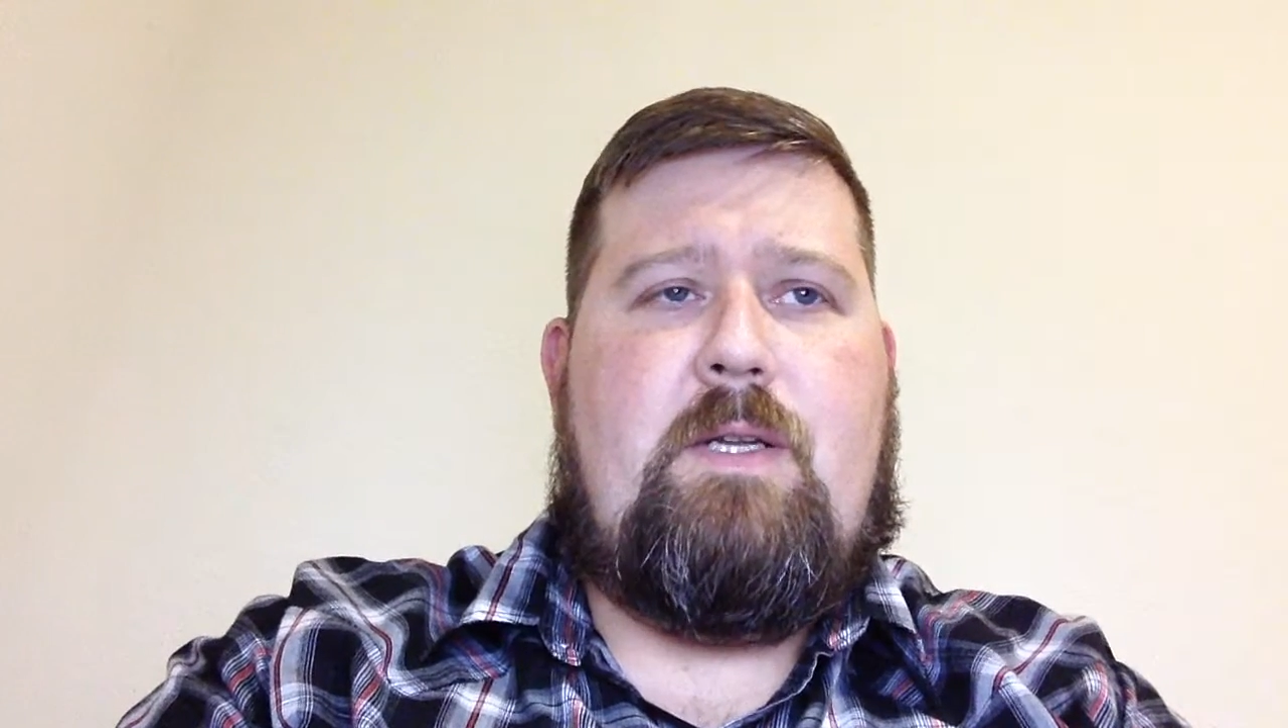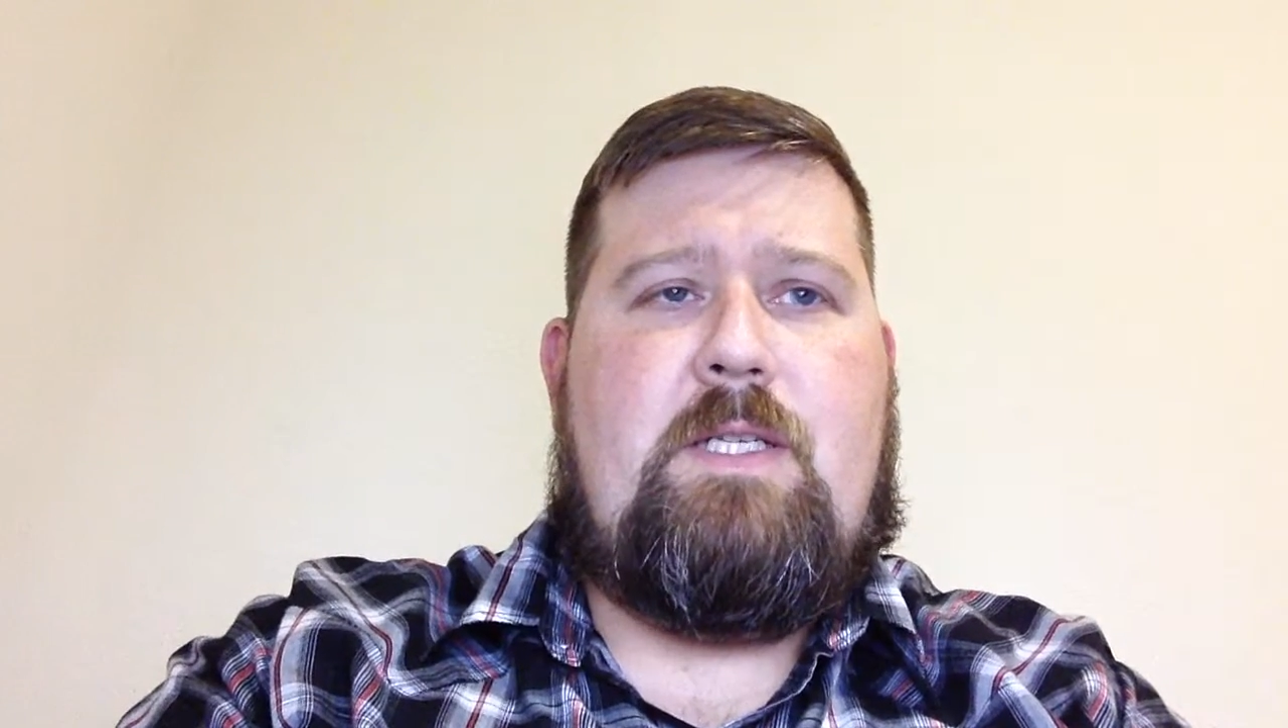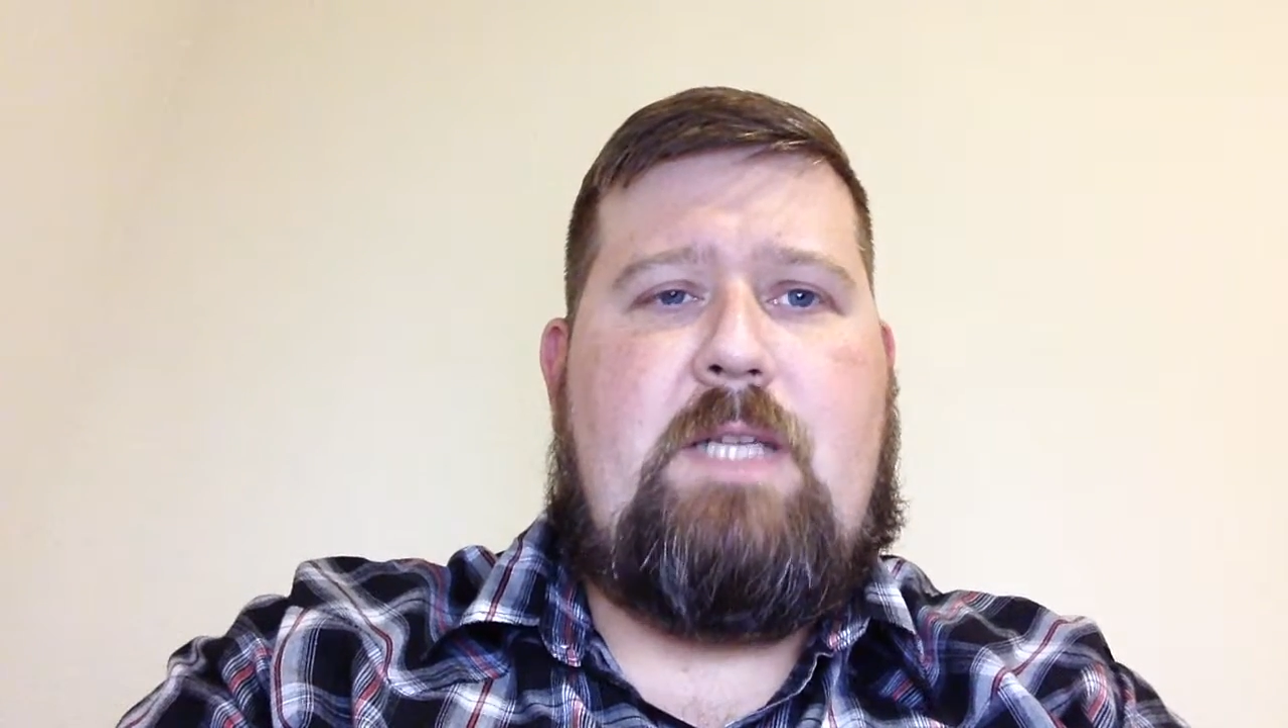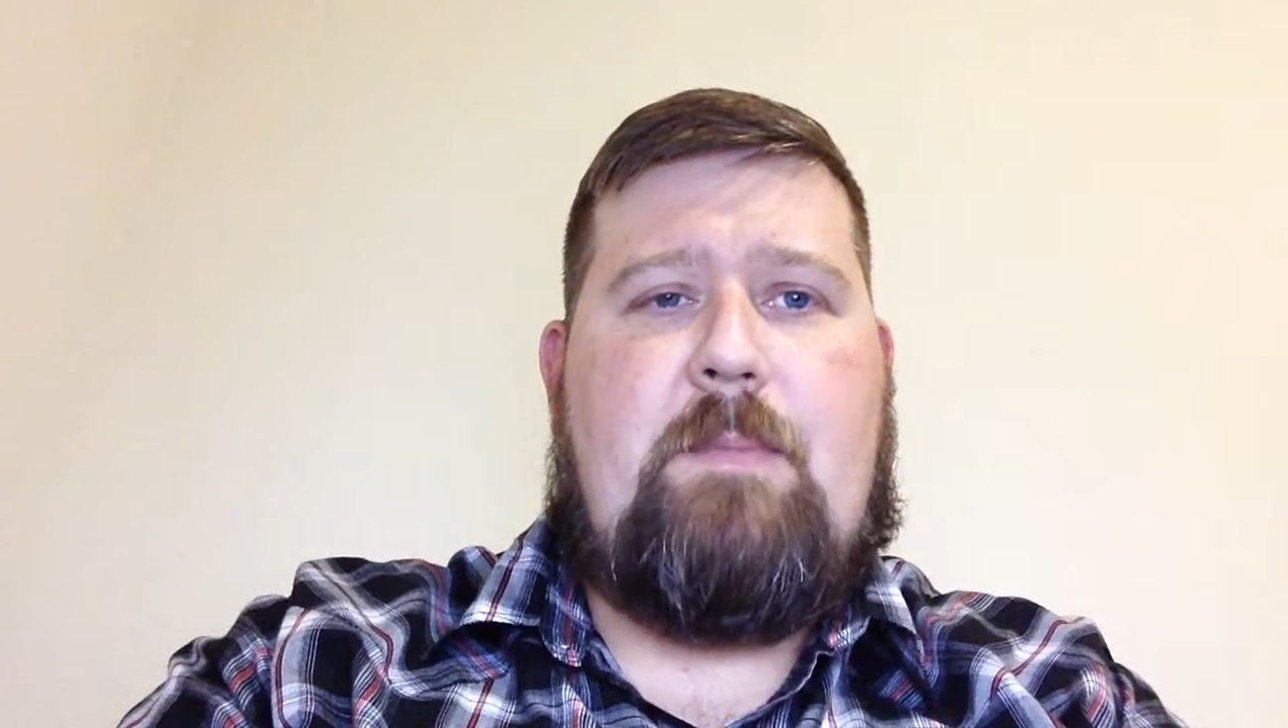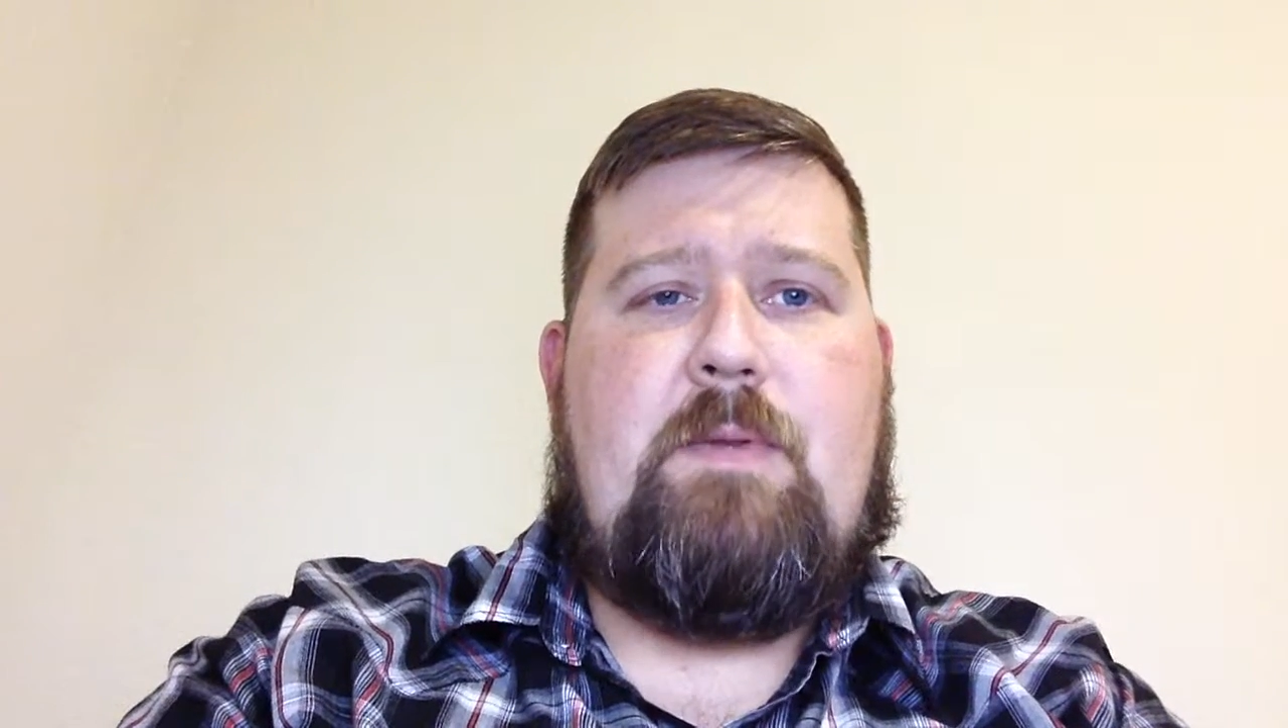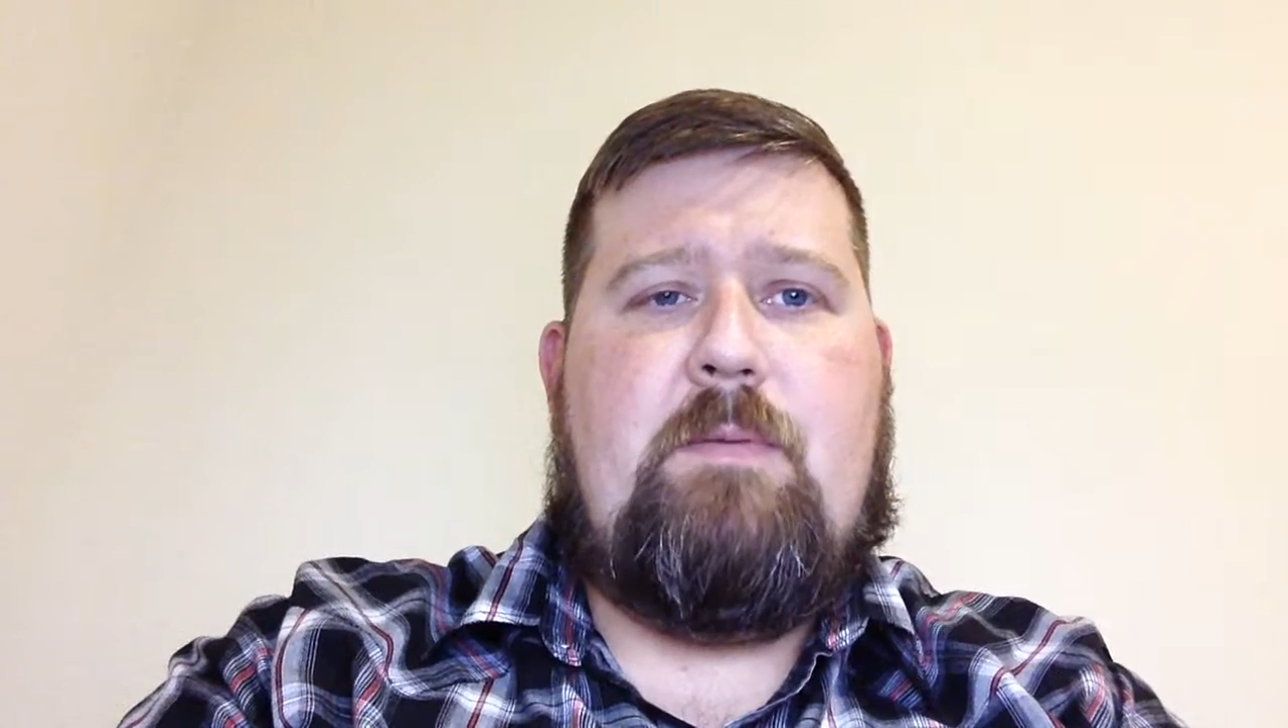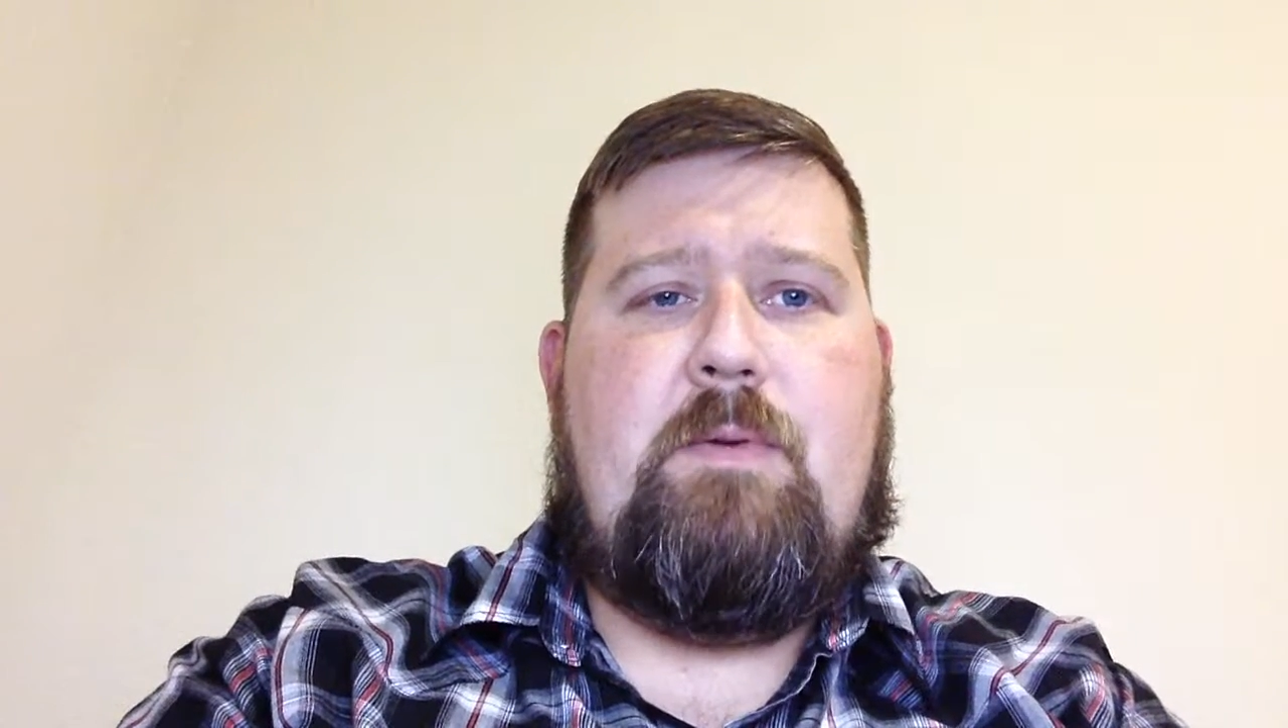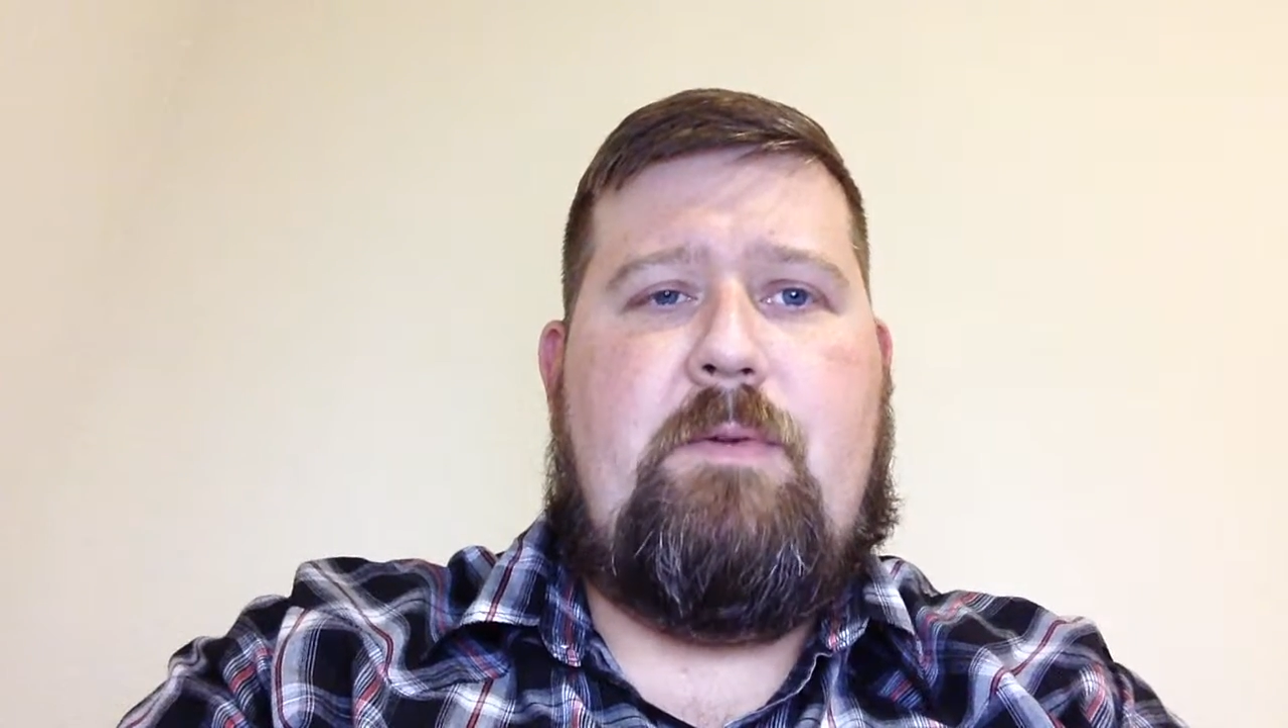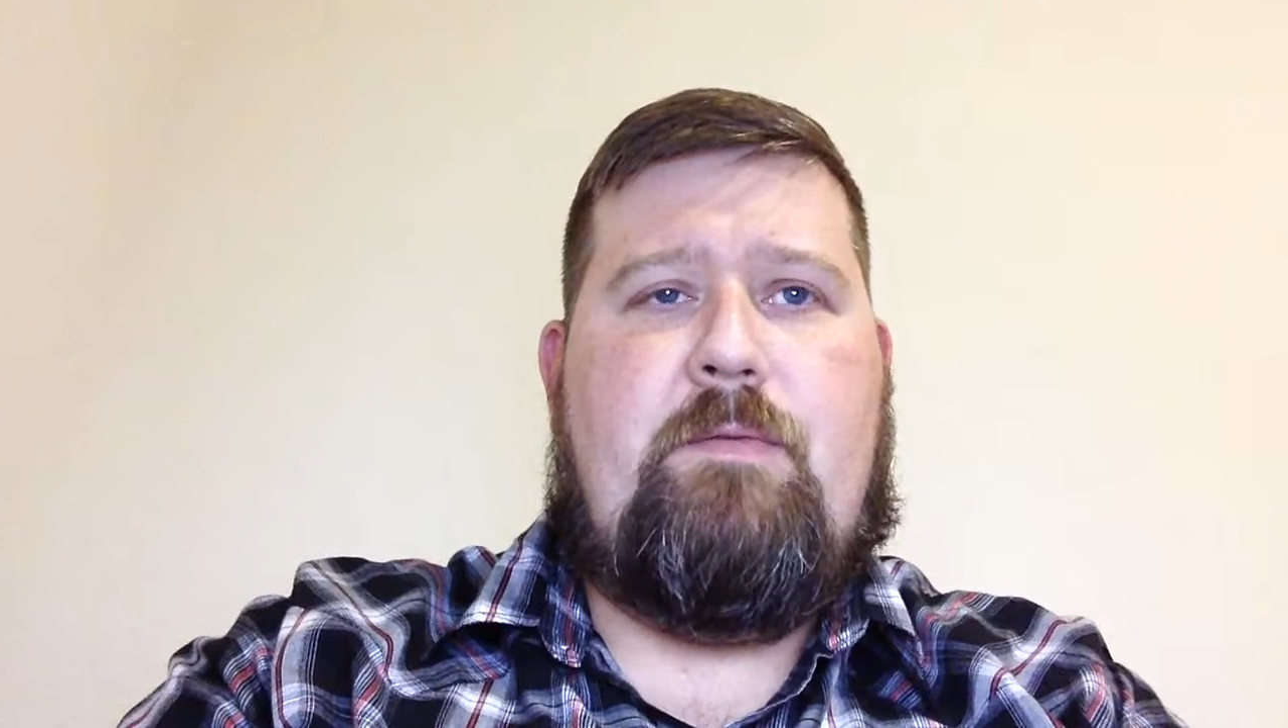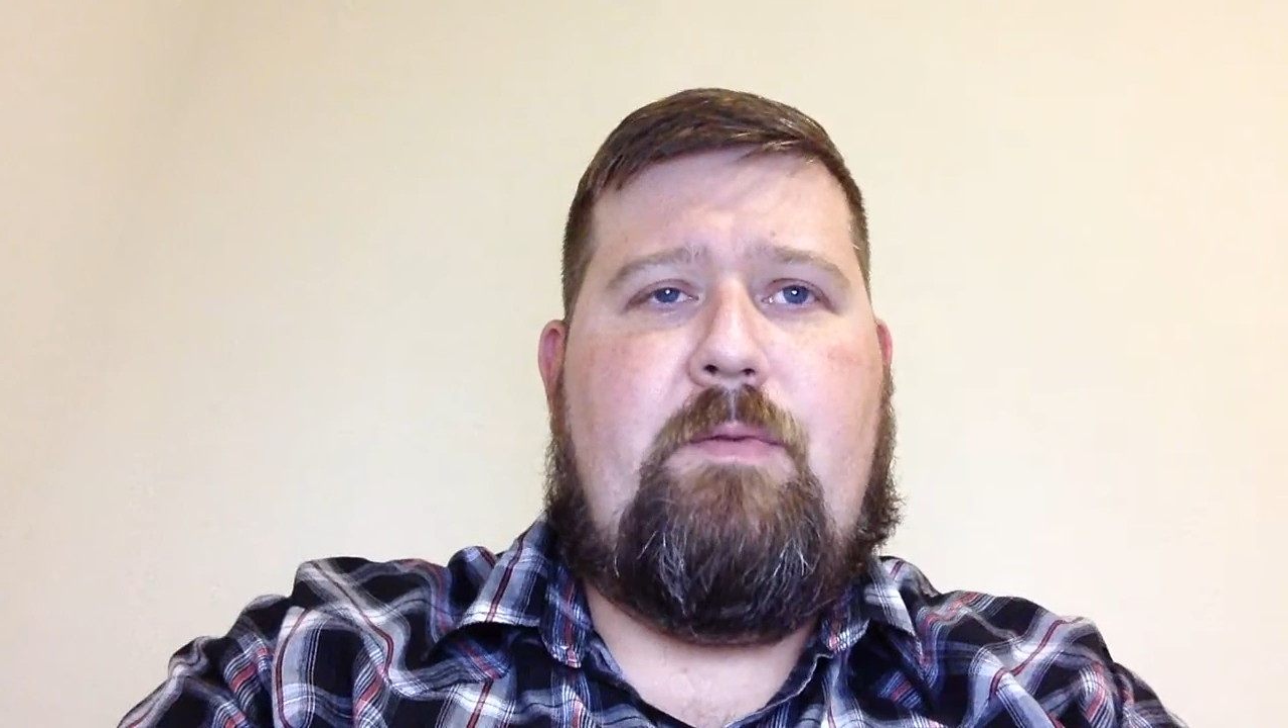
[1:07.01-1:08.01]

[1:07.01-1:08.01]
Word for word: acceptable